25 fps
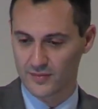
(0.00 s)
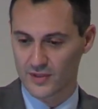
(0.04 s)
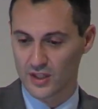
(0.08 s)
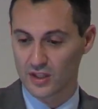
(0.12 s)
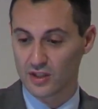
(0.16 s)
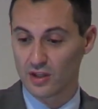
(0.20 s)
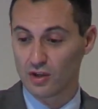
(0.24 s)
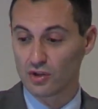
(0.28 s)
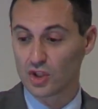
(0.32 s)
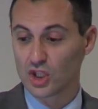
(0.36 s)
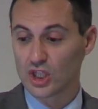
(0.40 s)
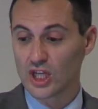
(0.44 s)

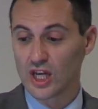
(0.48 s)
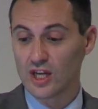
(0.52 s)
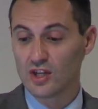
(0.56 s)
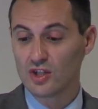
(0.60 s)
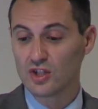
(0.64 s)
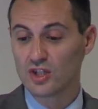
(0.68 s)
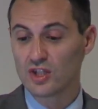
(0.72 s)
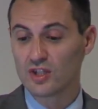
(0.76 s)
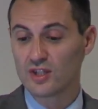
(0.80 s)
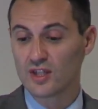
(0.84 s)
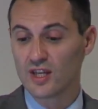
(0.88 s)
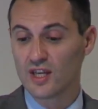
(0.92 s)
So
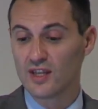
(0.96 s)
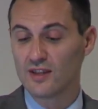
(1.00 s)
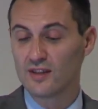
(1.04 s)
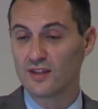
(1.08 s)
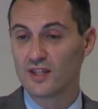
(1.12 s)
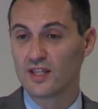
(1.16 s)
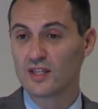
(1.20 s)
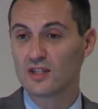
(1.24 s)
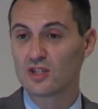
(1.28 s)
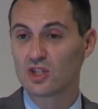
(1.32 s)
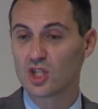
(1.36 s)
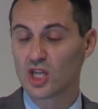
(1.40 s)
changes in
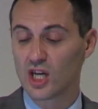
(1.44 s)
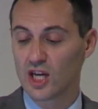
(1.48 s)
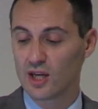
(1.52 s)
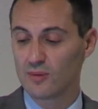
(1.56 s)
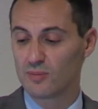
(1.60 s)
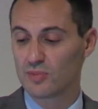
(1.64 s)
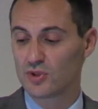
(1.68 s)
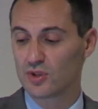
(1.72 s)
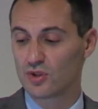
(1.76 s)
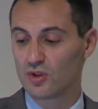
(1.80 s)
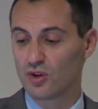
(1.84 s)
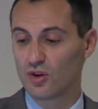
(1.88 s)
the
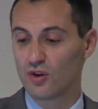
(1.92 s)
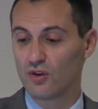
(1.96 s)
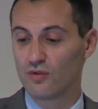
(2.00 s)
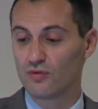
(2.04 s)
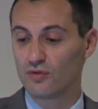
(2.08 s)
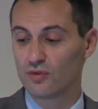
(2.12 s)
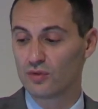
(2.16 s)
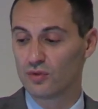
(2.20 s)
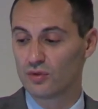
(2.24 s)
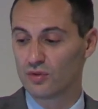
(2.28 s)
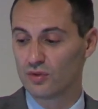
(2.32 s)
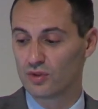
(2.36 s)
types
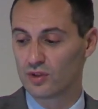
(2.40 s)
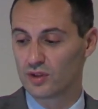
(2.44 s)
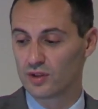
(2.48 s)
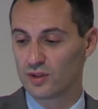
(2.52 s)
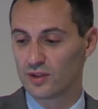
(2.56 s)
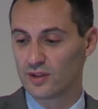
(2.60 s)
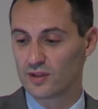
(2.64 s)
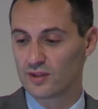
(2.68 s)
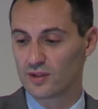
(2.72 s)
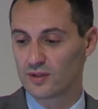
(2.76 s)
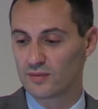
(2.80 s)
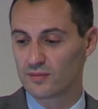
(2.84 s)
of
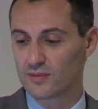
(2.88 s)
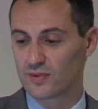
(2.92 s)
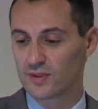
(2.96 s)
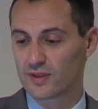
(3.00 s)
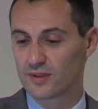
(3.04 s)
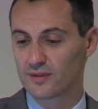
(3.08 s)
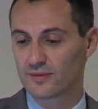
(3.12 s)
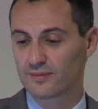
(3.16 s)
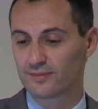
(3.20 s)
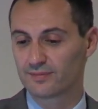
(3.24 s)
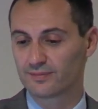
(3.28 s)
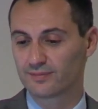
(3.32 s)

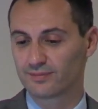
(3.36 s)
organisms.